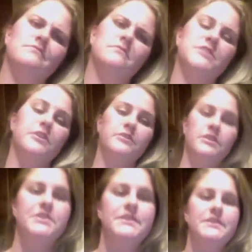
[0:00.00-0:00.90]

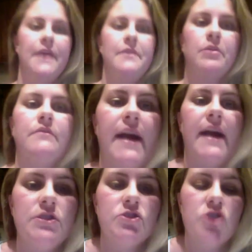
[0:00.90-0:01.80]
did you say that
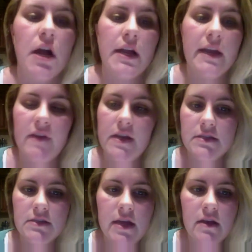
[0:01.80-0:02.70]
provides strong evidence then?